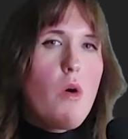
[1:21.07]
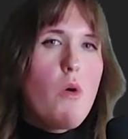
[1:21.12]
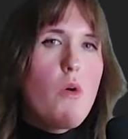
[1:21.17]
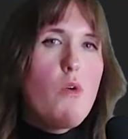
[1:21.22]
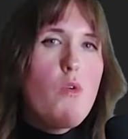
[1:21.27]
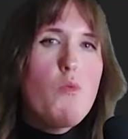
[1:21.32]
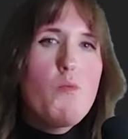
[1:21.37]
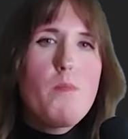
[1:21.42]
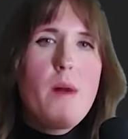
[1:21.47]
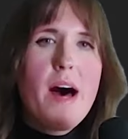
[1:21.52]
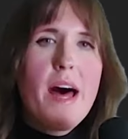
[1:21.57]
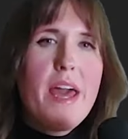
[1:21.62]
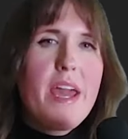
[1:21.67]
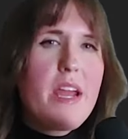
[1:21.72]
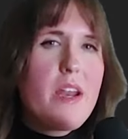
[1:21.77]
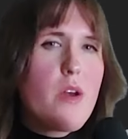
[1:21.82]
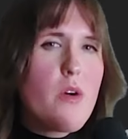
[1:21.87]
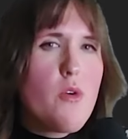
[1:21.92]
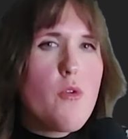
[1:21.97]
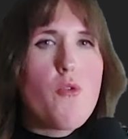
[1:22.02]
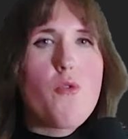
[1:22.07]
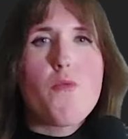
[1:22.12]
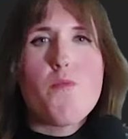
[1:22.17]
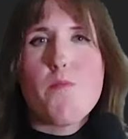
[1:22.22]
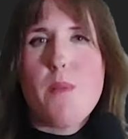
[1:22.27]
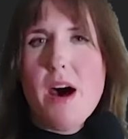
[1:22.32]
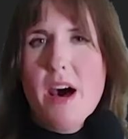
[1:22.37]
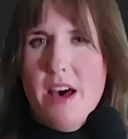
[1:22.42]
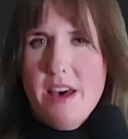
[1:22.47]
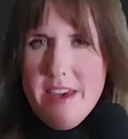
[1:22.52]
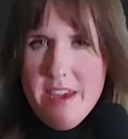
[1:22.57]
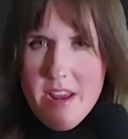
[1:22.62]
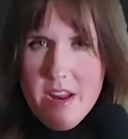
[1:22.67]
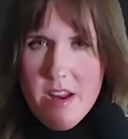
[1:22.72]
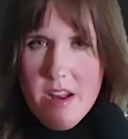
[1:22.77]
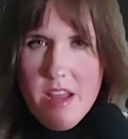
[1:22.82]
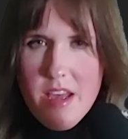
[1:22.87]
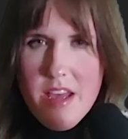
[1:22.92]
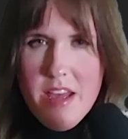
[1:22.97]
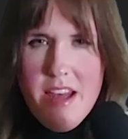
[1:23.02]
all mine, all
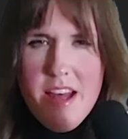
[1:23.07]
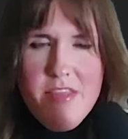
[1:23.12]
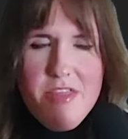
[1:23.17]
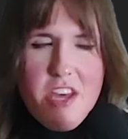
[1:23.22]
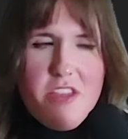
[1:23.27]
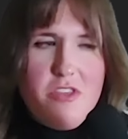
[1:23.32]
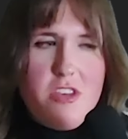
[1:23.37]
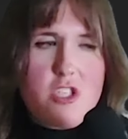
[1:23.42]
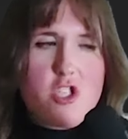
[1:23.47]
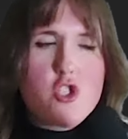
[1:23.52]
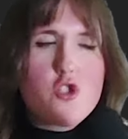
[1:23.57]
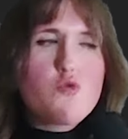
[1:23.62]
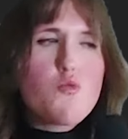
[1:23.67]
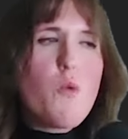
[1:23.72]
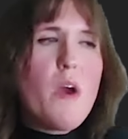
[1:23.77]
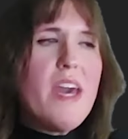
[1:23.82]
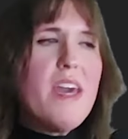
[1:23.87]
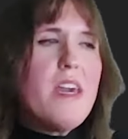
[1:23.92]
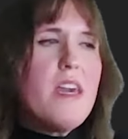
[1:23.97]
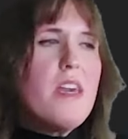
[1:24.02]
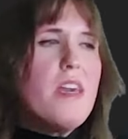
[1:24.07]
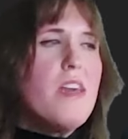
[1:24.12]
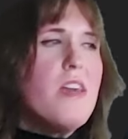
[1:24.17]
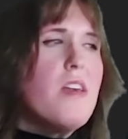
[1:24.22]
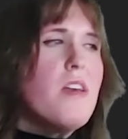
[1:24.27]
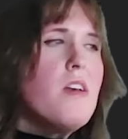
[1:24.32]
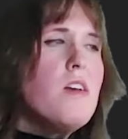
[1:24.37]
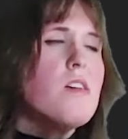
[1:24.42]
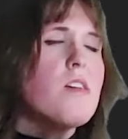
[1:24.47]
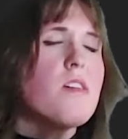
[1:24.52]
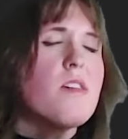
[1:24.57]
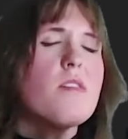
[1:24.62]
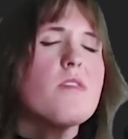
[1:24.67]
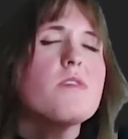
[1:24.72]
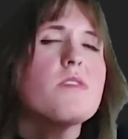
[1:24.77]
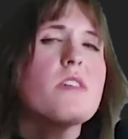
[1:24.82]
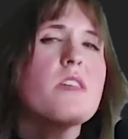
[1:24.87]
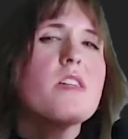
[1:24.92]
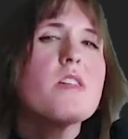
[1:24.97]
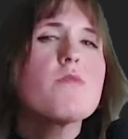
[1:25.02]
mine, that the sway
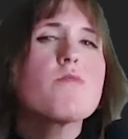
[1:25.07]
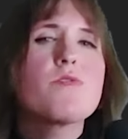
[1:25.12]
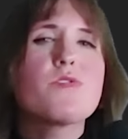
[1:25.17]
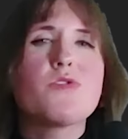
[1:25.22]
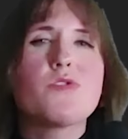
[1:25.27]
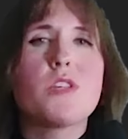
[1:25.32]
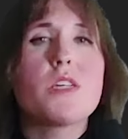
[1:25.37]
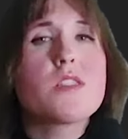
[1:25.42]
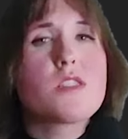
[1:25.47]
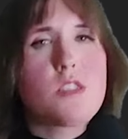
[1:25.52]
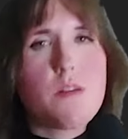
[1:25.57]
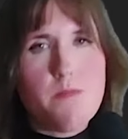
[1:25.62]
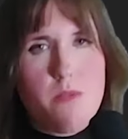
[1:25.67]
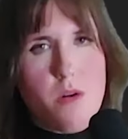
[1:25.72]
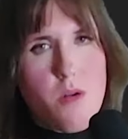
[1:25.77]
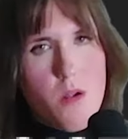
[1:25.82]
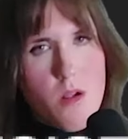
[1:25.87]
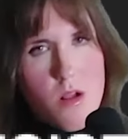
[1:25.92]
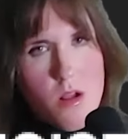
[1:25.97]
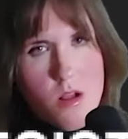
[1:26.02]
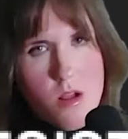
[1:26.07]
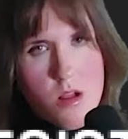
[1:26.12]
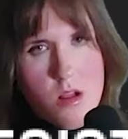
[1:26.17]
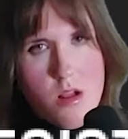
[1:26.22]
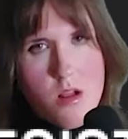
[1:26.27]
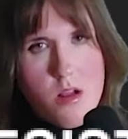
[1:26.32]
is irresistible.